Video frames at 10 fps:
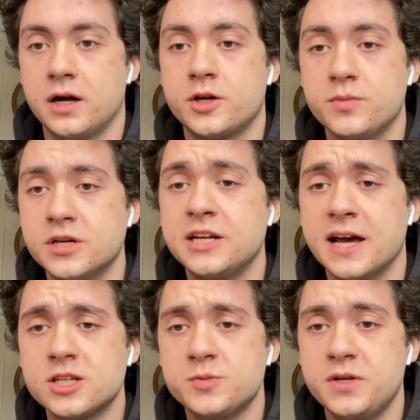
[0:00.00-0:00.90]
community
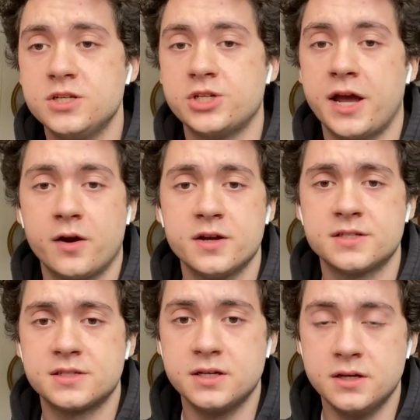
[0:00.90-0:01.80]
on speech, Harris,
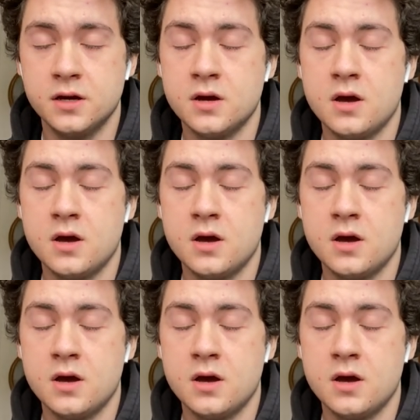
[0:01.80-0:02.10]
the